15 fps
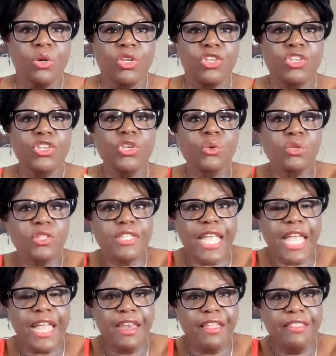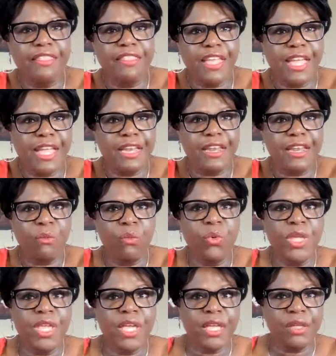you said that
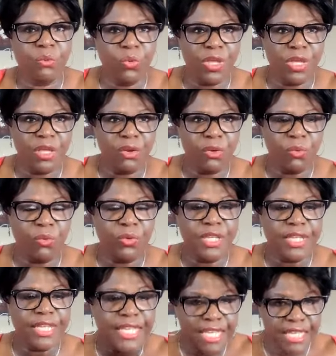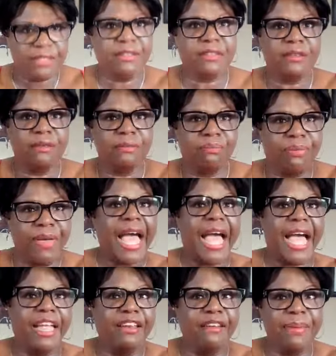we eat
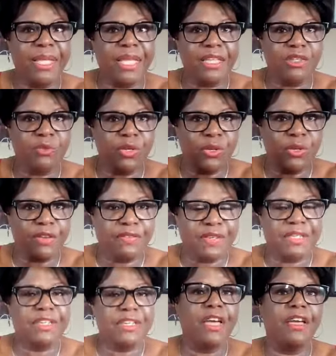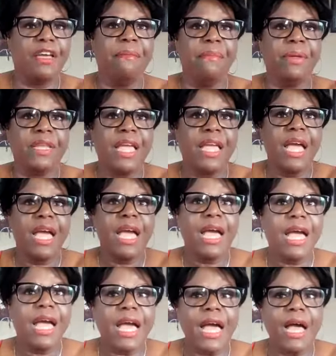bad because we don't have the time, but
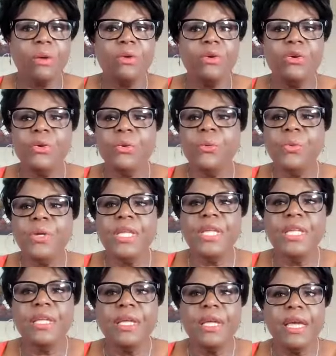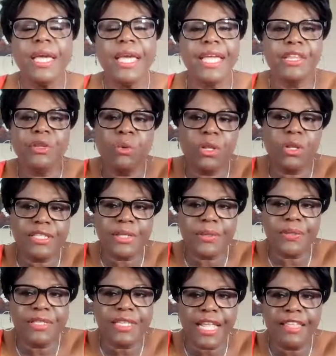how do we? And you also
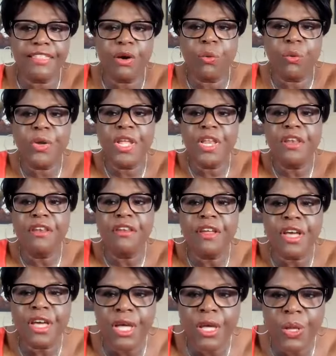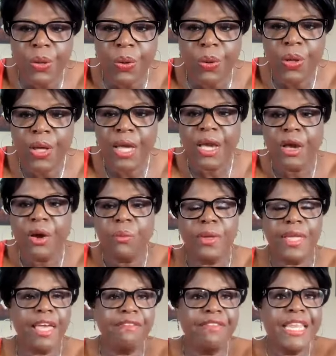say that we know
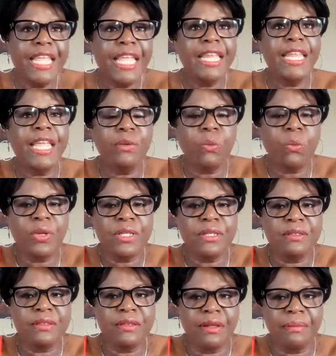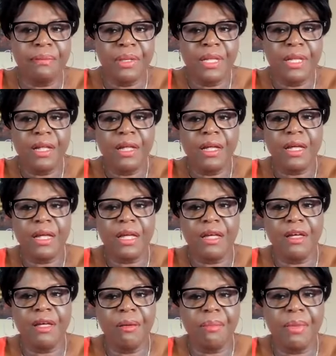we have an innate wisdom,
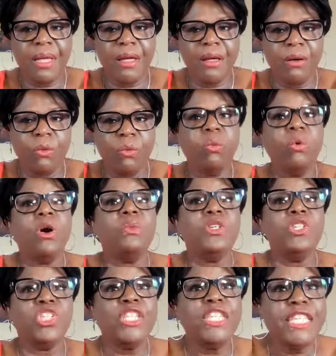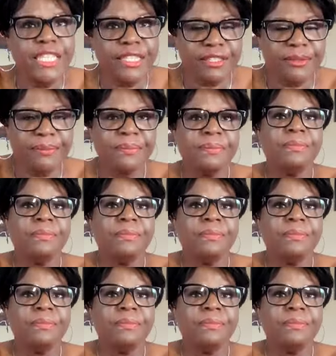what we should eat.